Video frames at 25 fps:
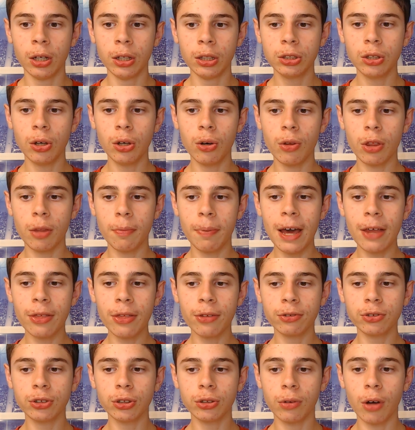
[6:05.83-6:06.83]
So the
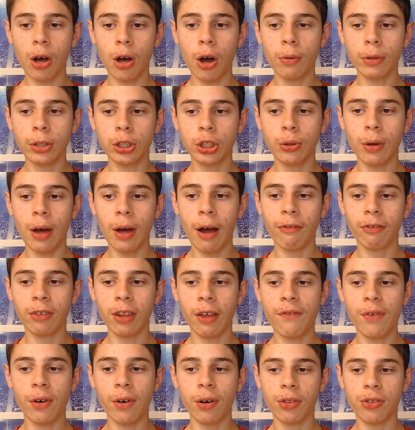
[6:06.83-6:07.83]
Panthers are 0-2 after
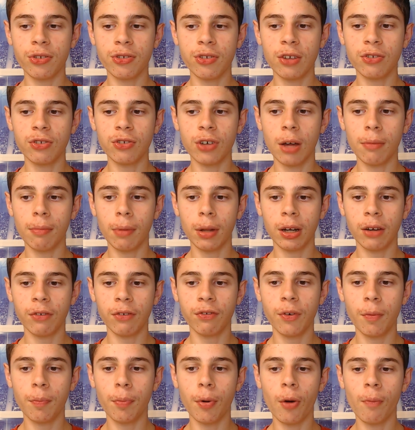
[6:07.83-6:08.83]
they fell to the Saints on Monday Night
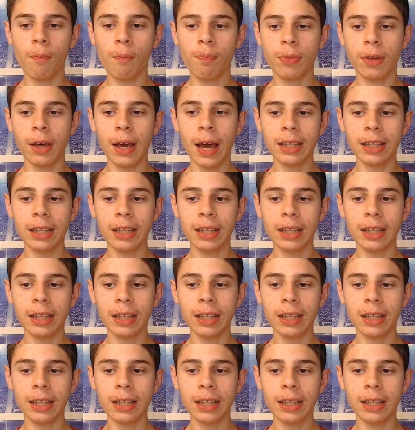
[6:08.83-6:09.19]
Football,